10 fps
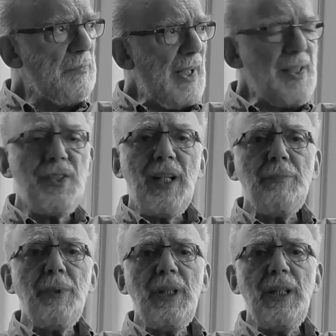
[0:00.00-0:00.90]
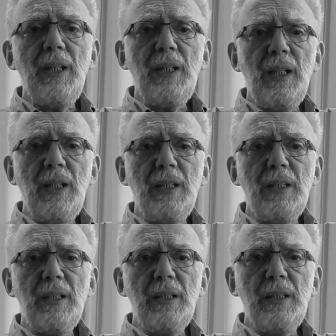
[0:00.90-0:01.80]
examining
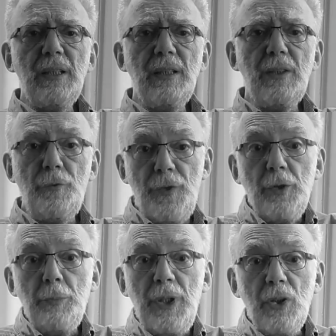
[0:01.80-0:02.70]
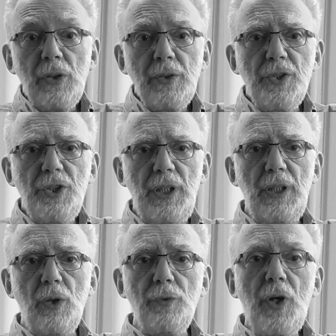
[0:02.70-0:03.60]
the
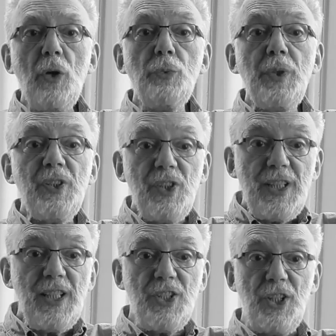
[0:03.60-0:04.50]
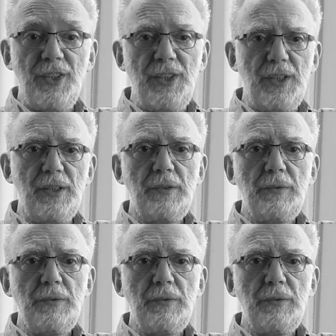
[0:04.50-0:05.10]
phenomenology of how we treat each other.